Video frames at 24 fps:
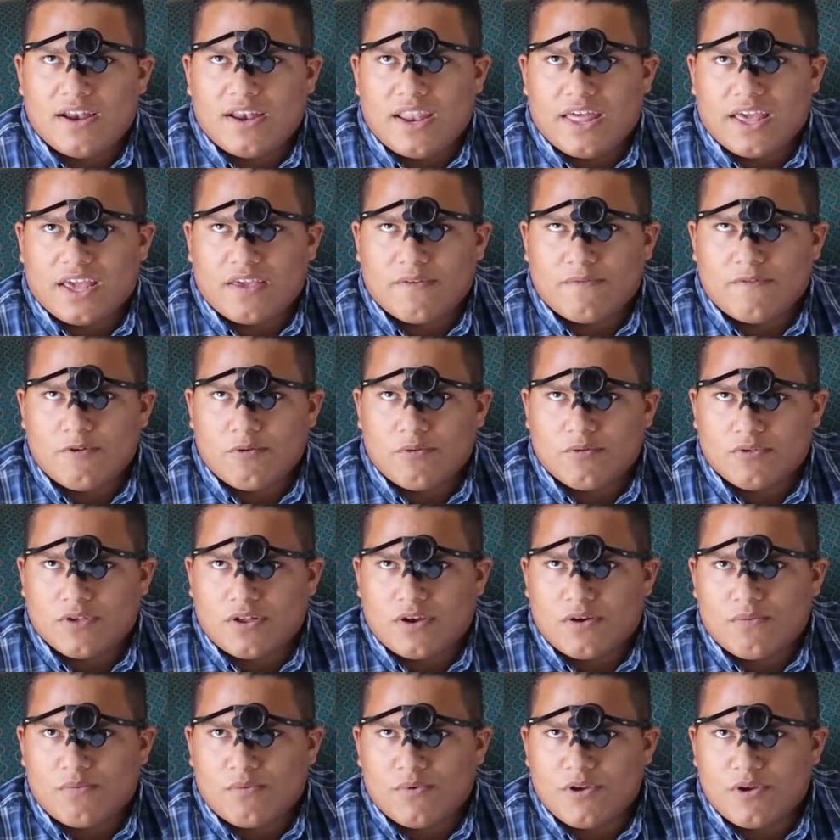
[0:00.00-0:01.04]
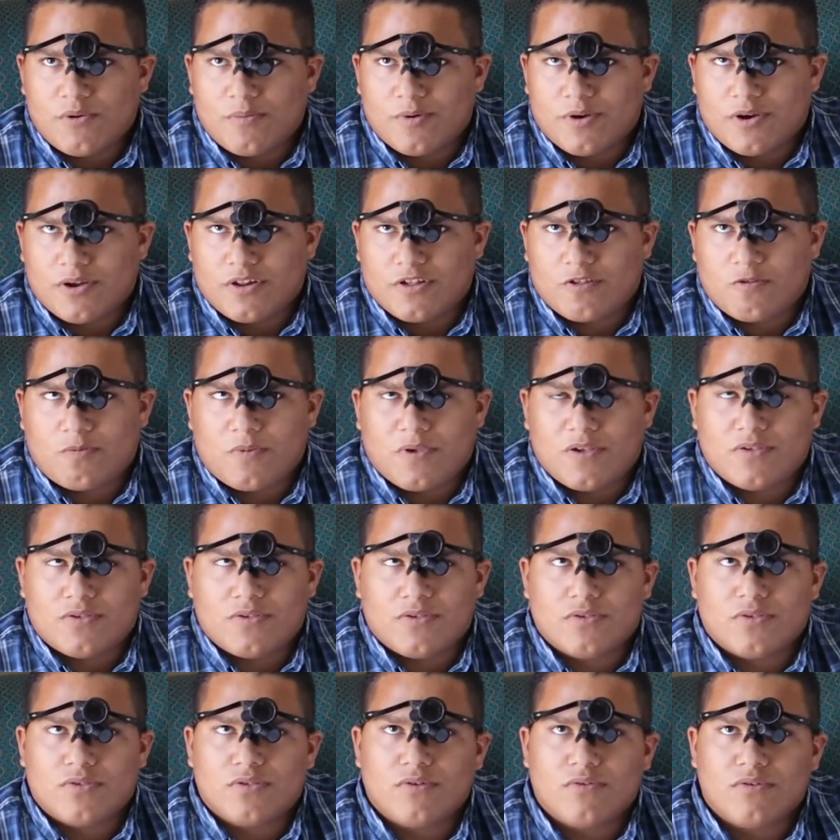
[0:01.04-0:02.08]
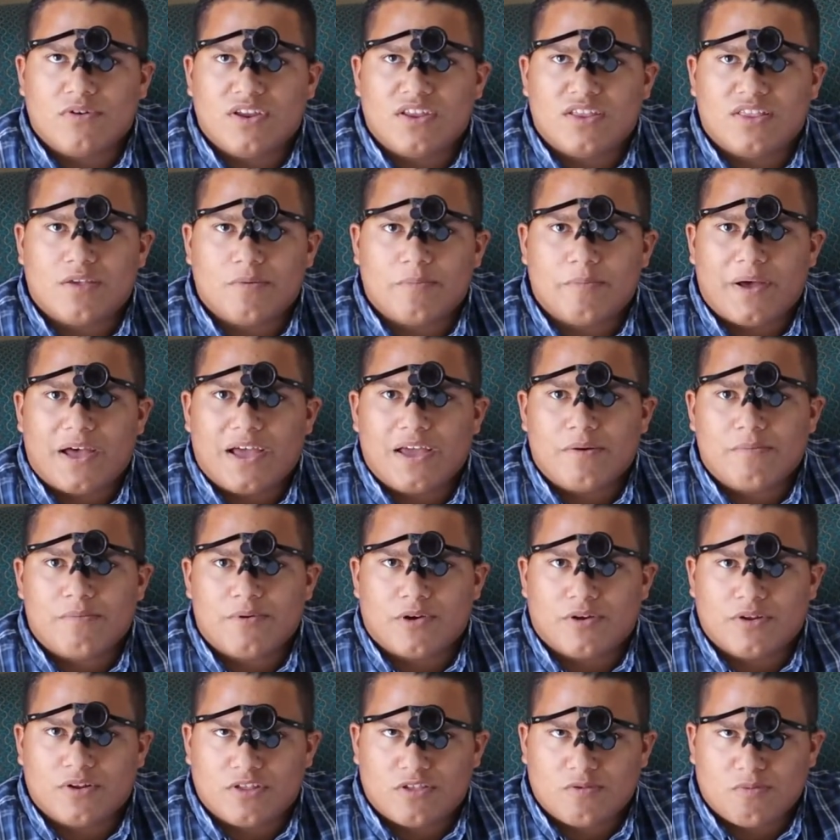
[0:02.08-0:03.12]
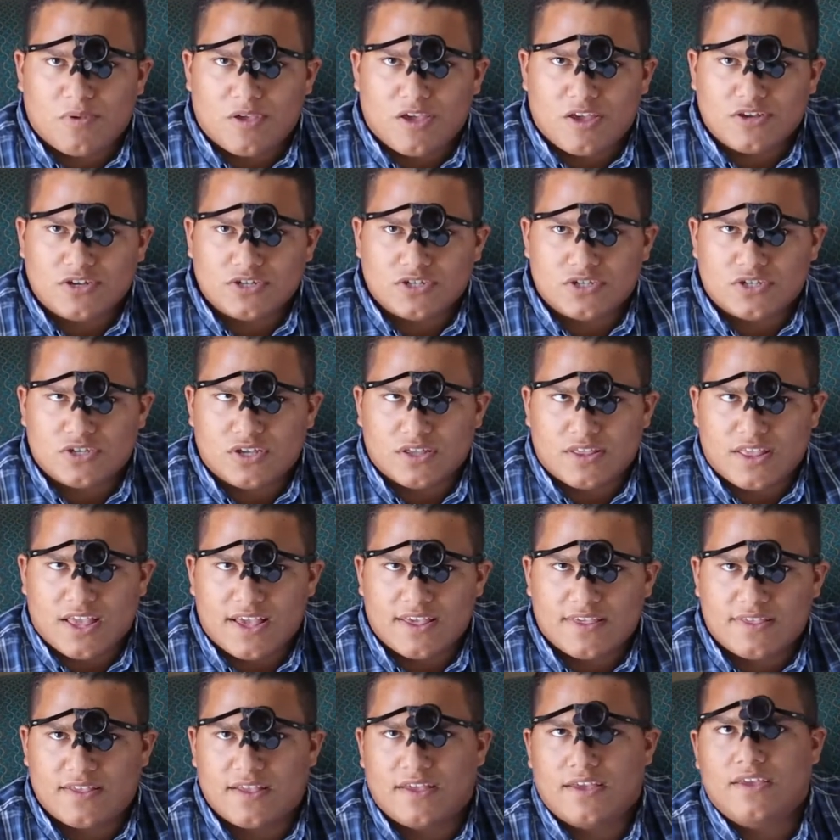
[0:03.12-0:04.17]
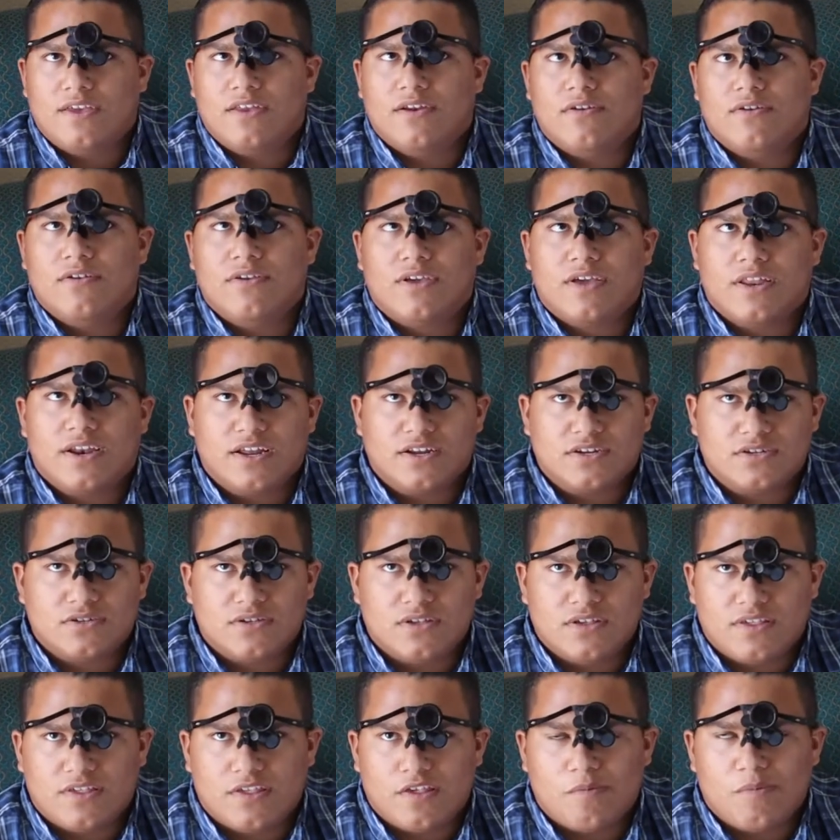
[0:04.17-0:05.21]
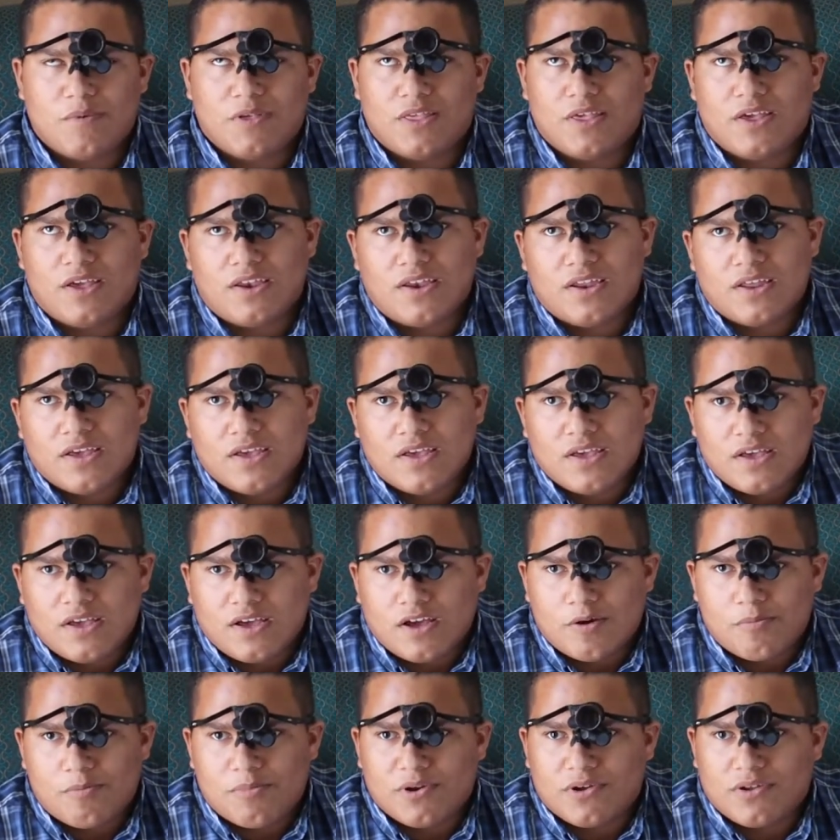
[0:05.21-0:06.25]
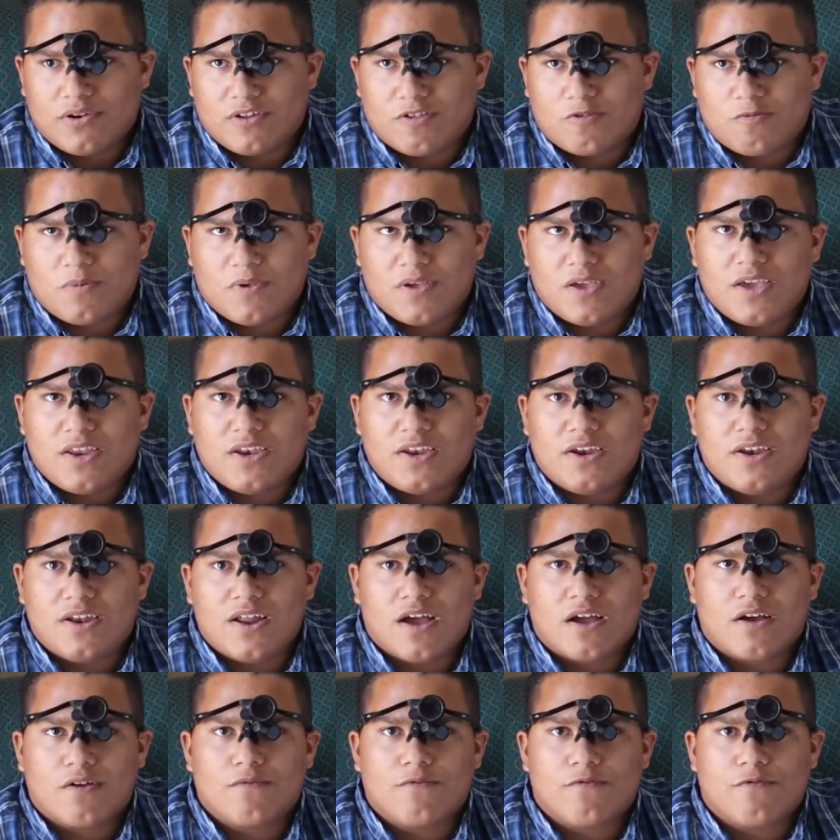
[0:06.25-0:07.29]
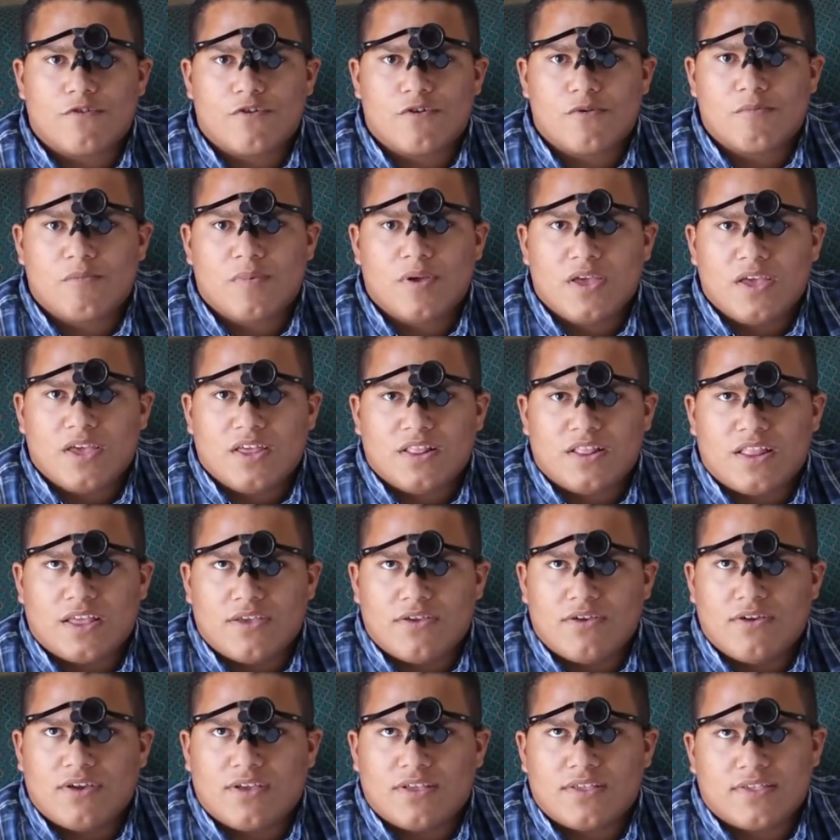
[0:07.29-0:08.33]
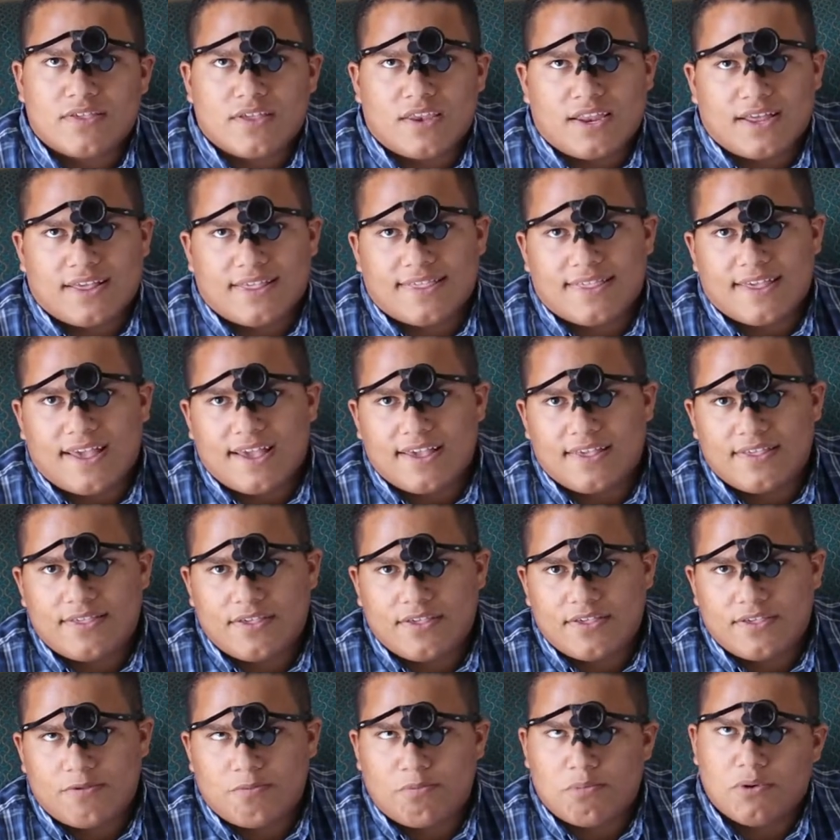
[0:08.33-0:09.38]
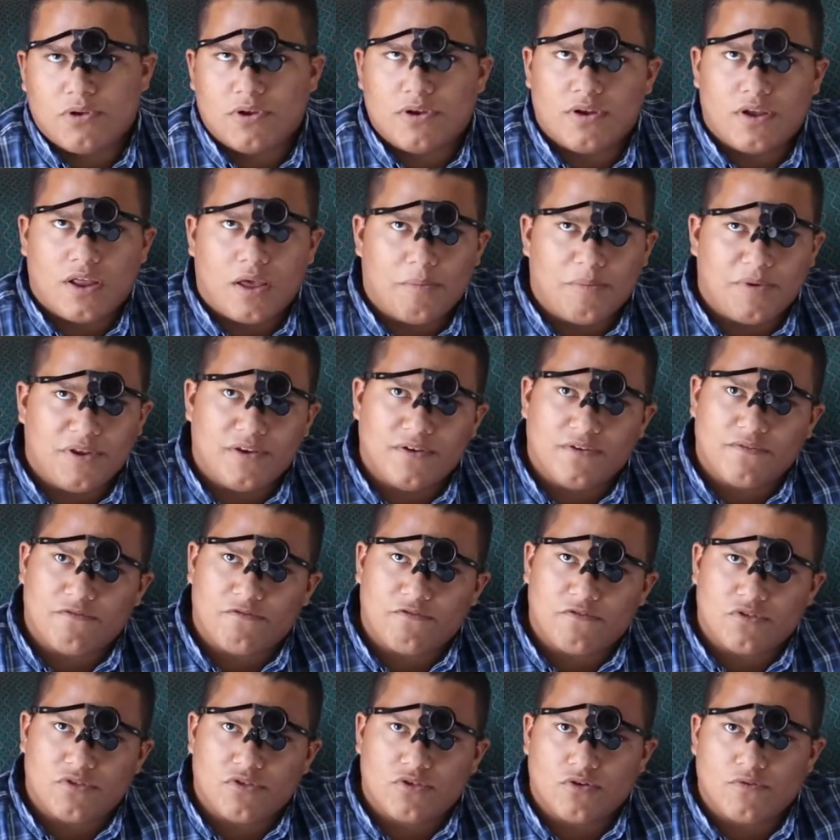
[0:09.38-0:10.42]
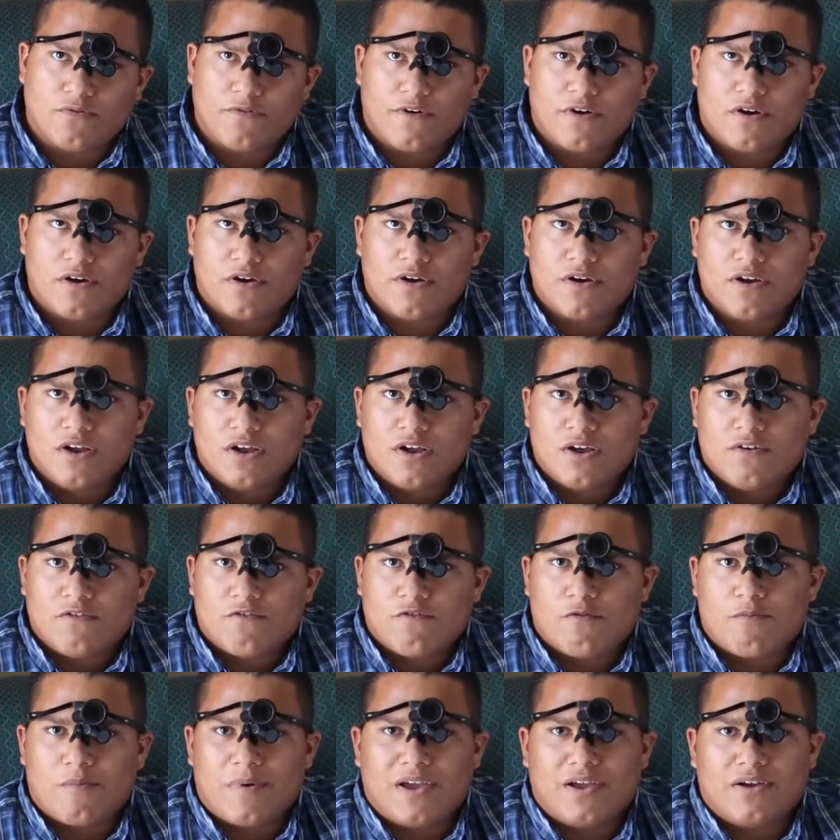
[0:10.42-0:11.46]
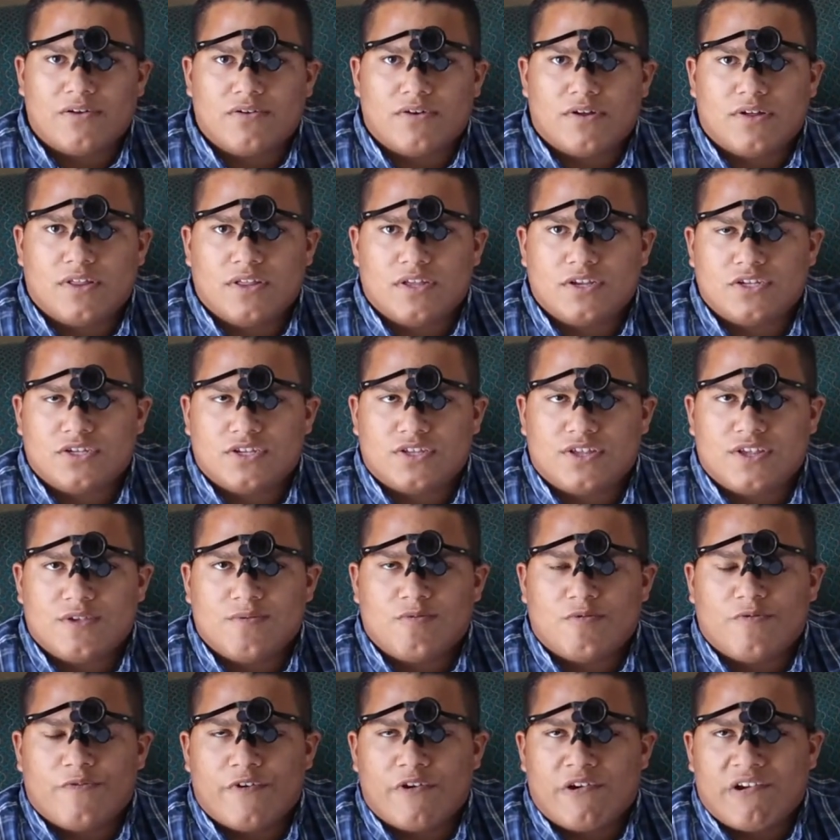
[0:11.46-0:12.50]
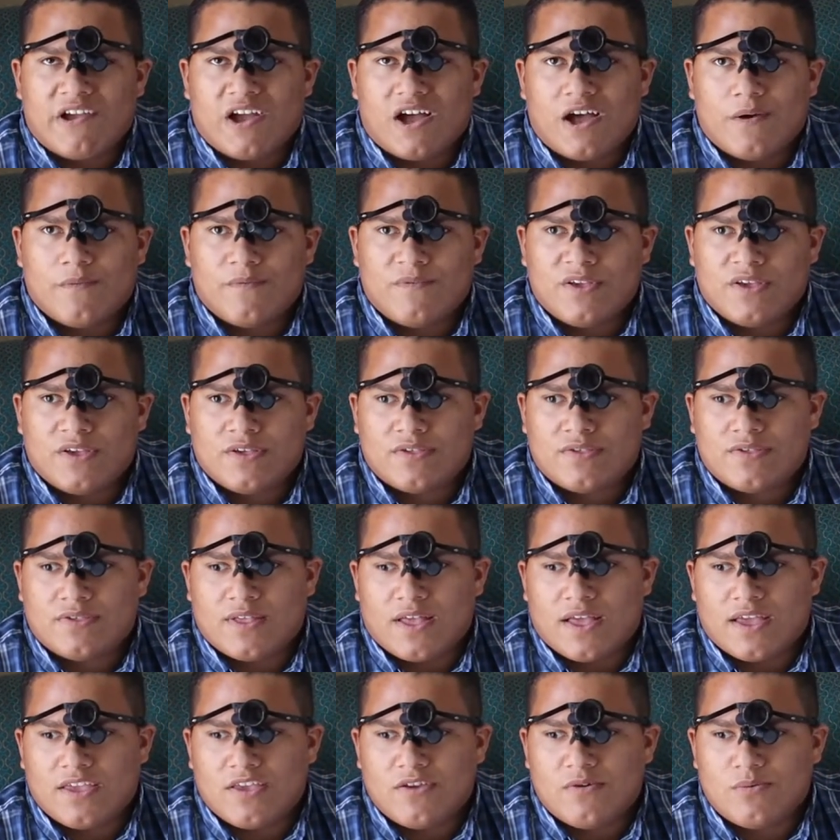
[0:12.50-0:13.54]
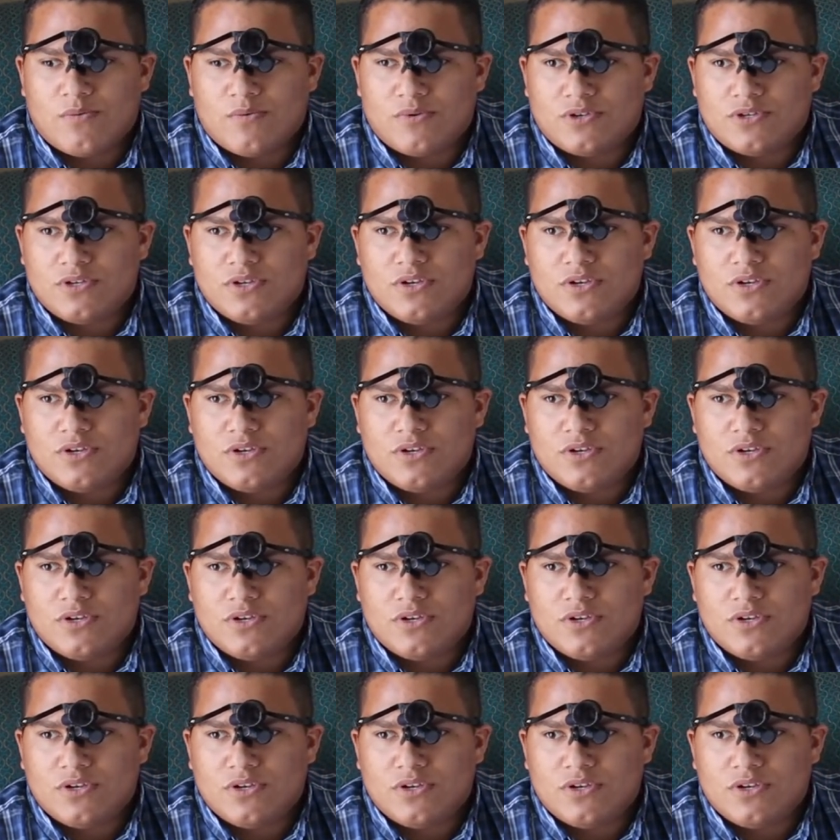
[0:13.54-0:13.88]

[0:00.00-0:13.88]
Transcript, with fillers: like if it was on a real braille display. So there's no need to buy a braille display just to test it. You know, you can actually simulate a braille display. He did not confirm that you can select sizes, but I mean, so far from my own knowledge, it seems very obvious that you're